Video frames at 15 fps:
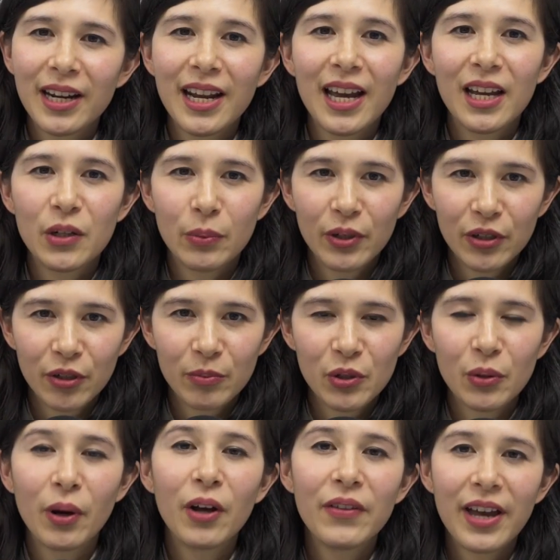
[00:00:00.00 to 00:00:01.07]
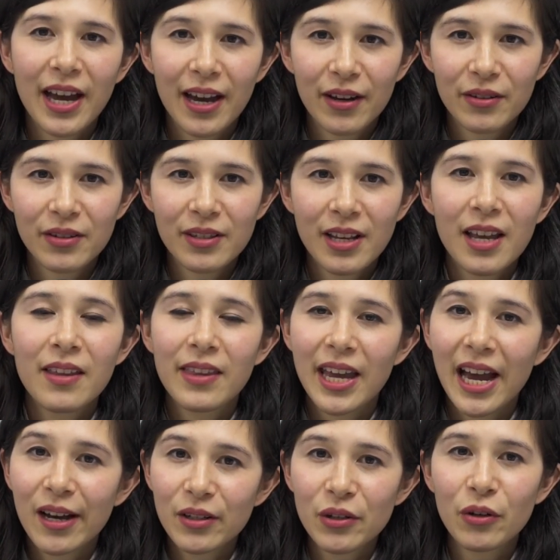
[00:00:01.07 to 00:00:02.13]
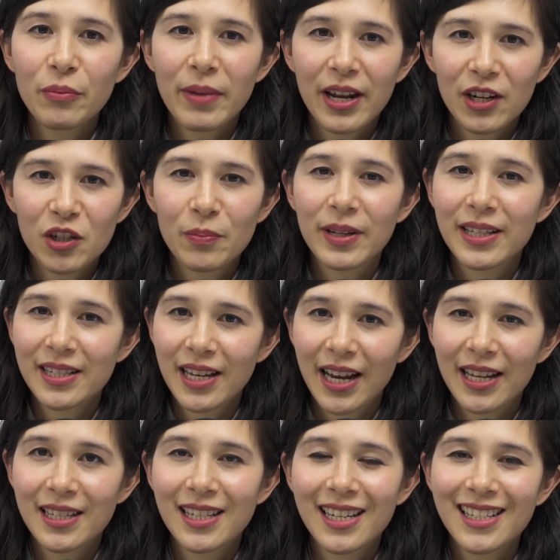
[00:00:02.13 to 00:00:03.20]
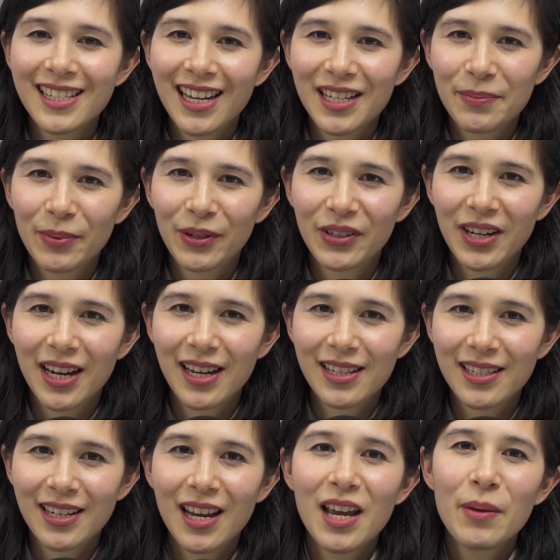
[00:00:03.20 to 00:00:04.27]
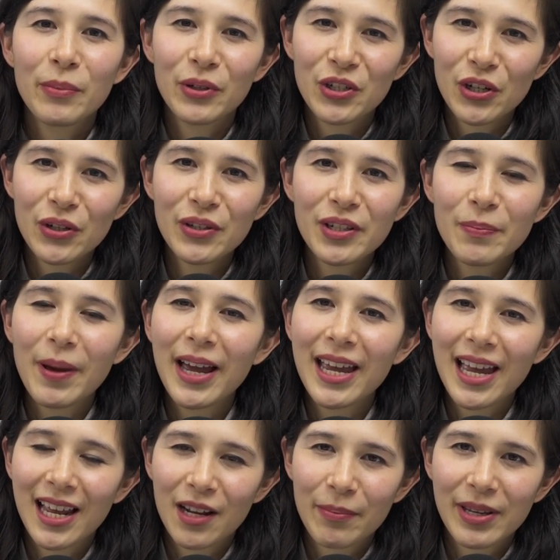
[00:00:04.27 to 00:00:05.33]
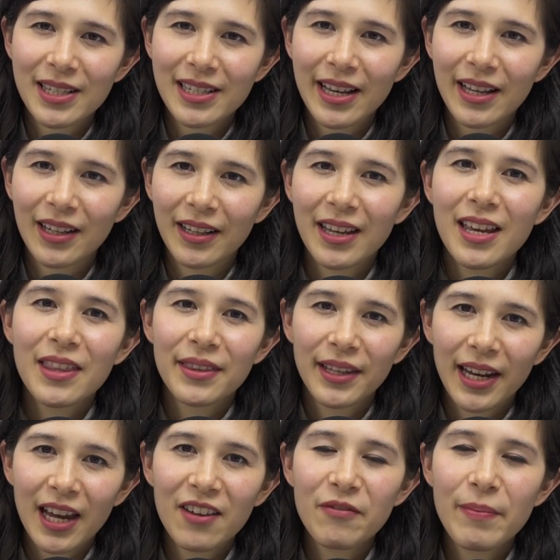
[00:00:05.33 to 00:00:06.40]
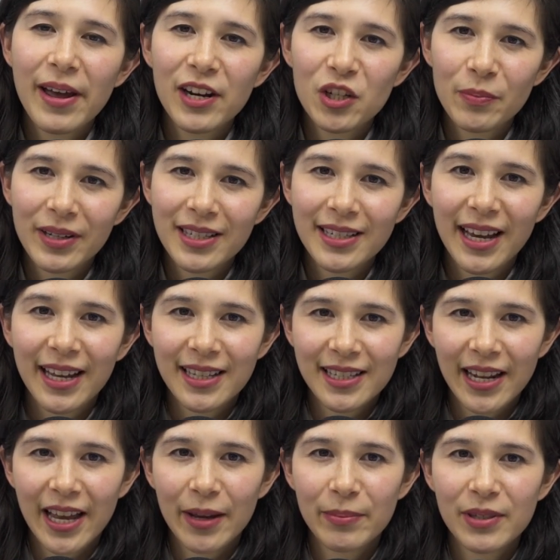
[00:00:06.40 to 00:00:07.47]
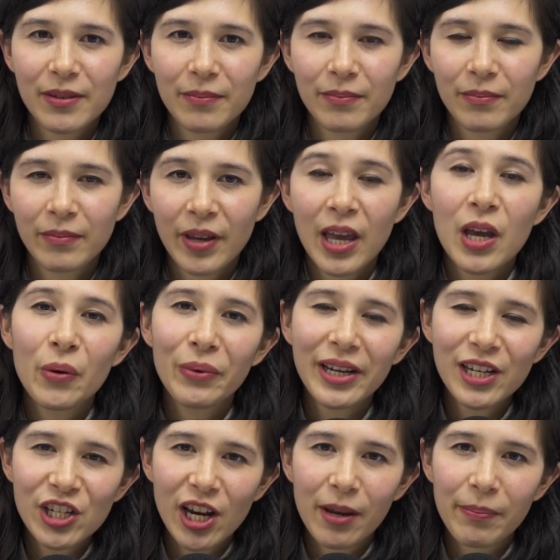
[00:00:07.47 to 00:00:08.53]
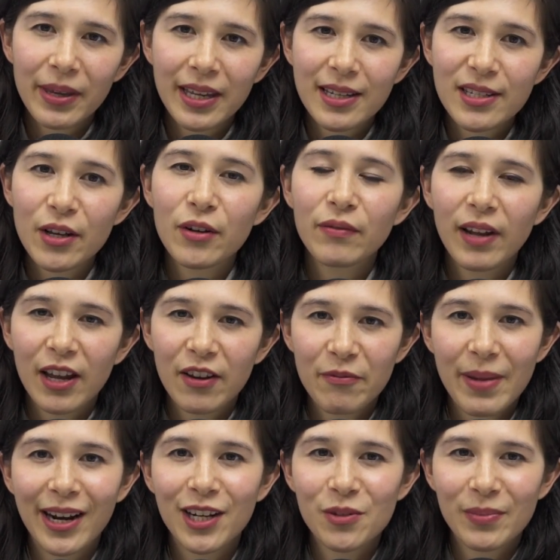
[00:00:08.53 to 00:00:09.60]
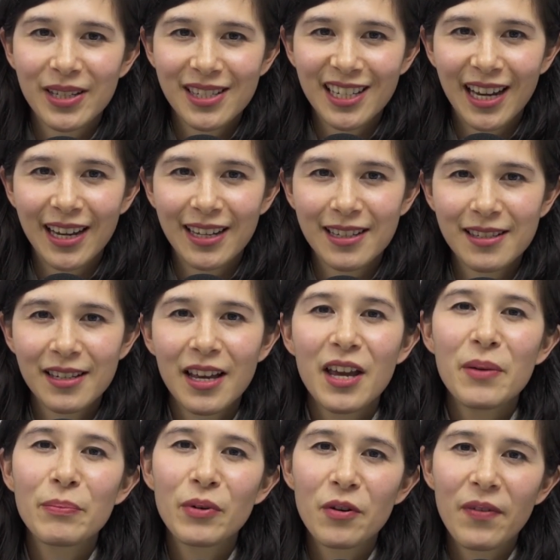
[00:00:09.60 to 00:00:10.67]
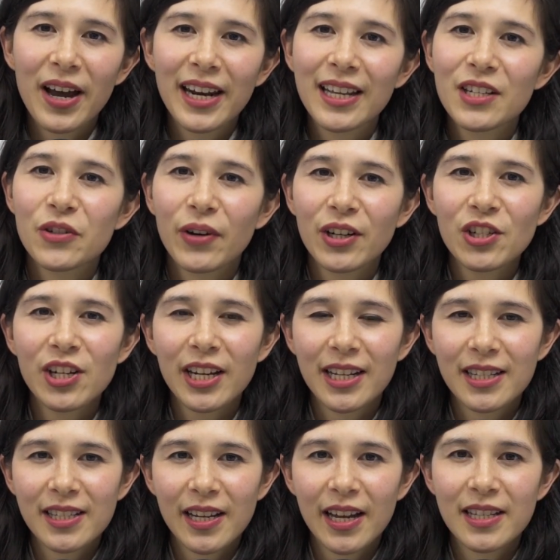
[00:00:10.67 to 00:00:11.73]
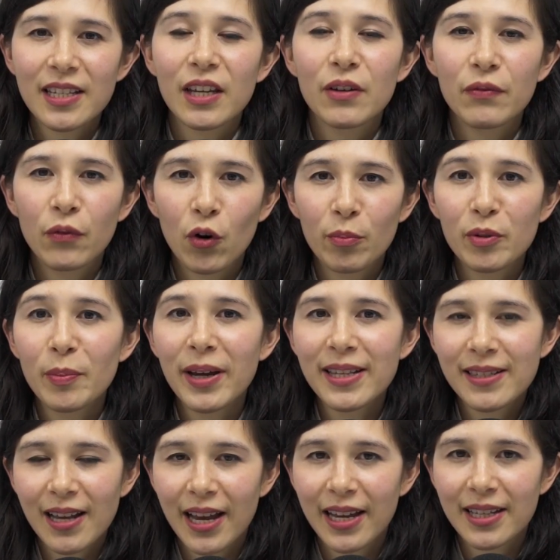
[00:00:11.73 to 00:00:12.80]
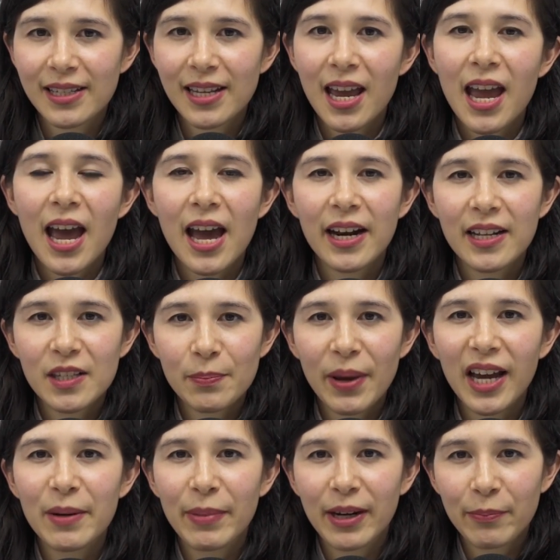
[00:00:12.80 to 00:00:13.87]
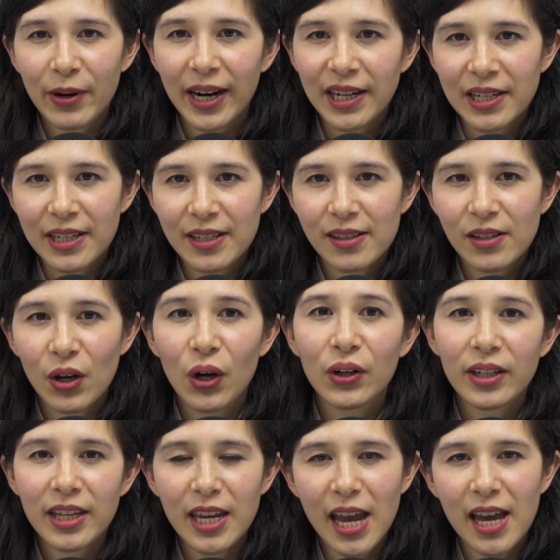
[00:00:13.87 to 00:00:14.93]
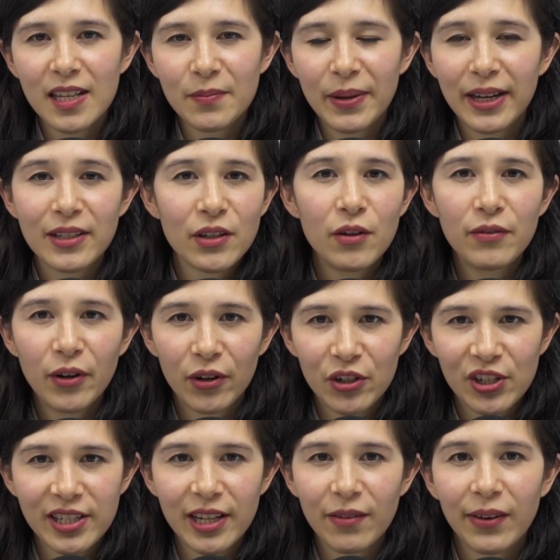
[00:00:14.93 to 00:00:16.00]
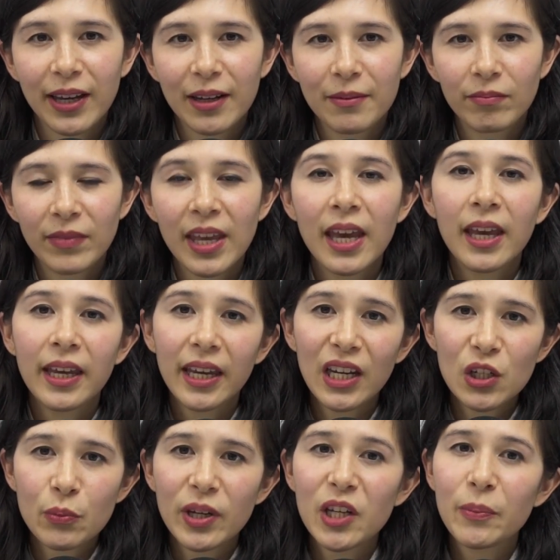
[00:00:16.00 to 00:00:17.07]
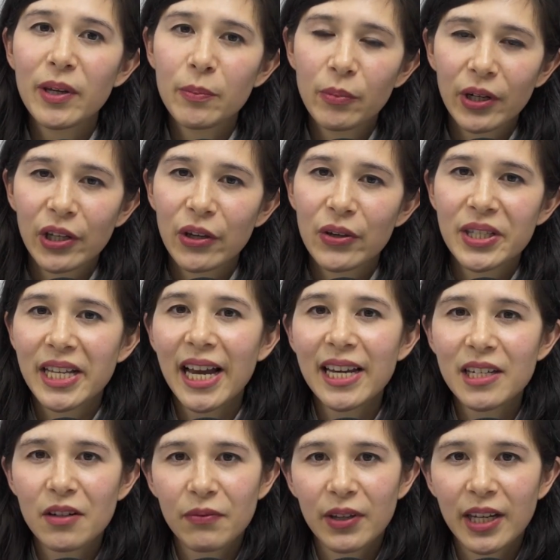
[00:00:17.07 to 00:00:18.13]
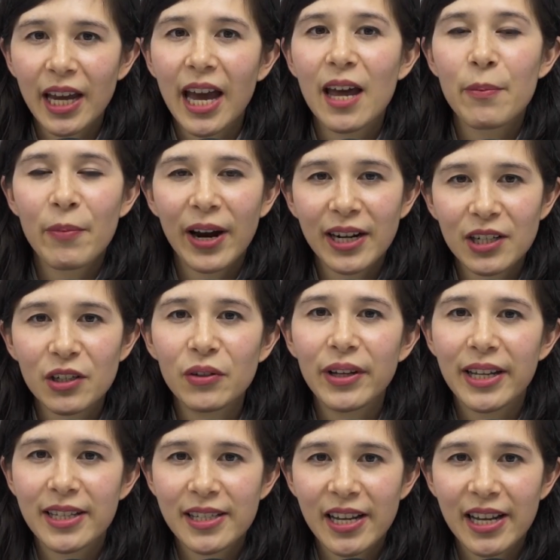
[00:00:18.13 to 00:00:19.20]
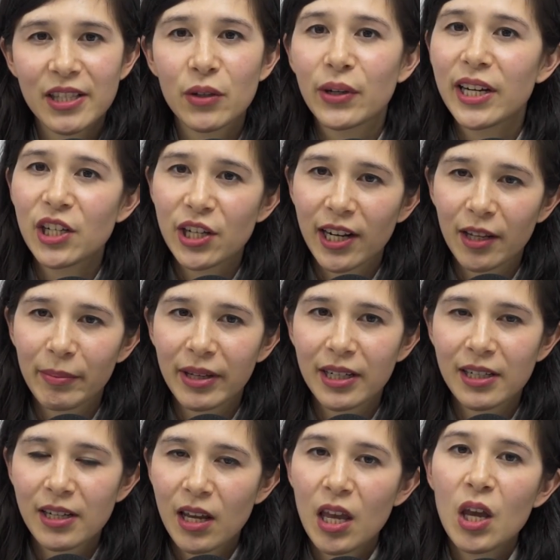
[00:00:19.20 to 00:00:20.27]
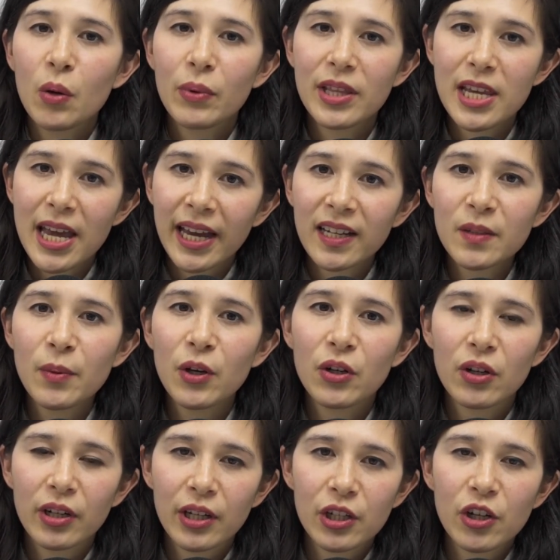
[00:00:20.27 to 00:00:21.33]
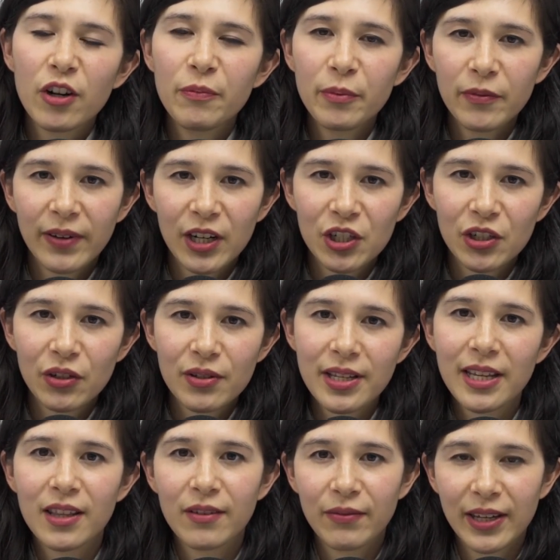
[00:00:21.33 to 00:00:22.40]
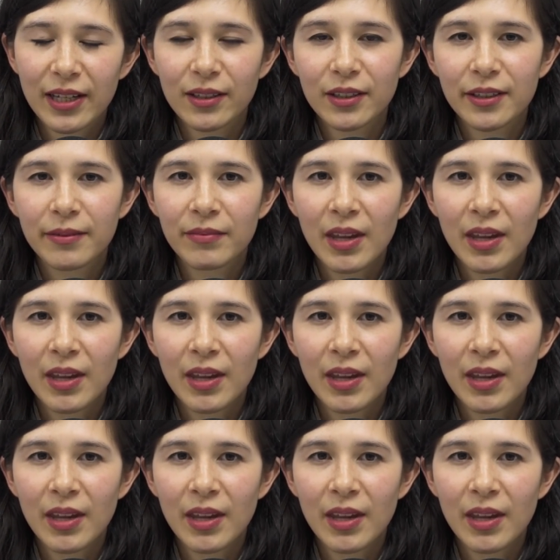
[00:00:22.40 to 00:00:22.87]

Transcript: and welcome to On the House, the Household Management Science Insights podcast produced by LMSL, the Life Management Science Labs. We are champions of life management science, providing structured insights informed by science and inspired by practice on key aspects of conscious living. Each week we bring you scientific and practical insights on each element with the expert knowledge of professionals in the field.